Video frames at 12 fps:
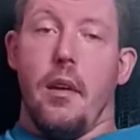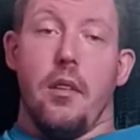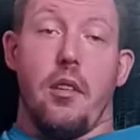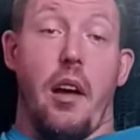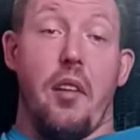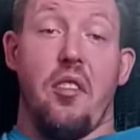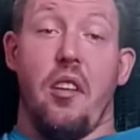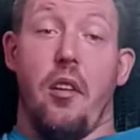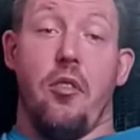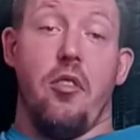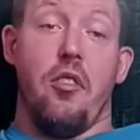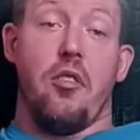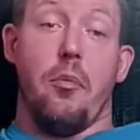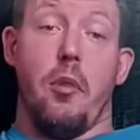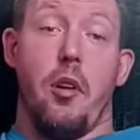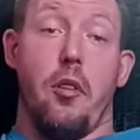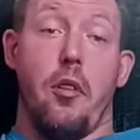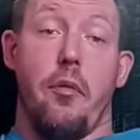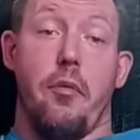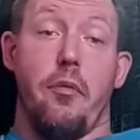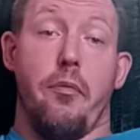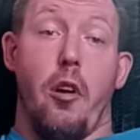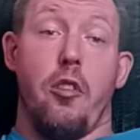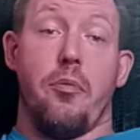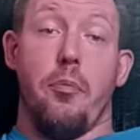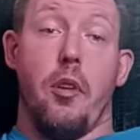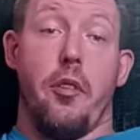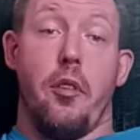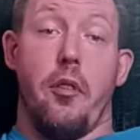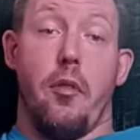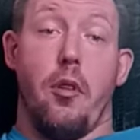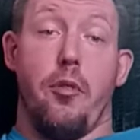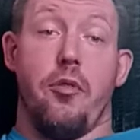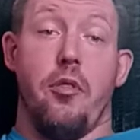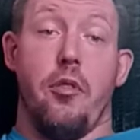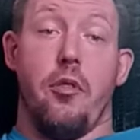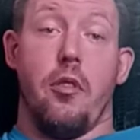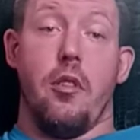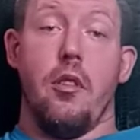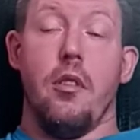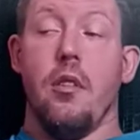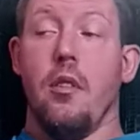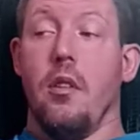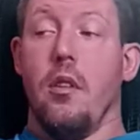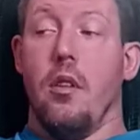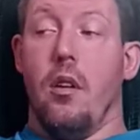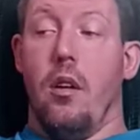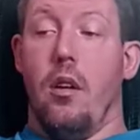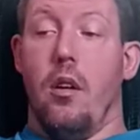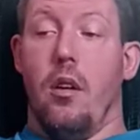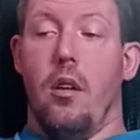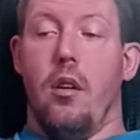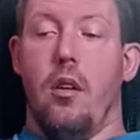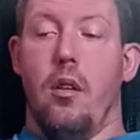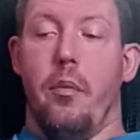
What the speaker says: like I said, she's the first mother of all children. I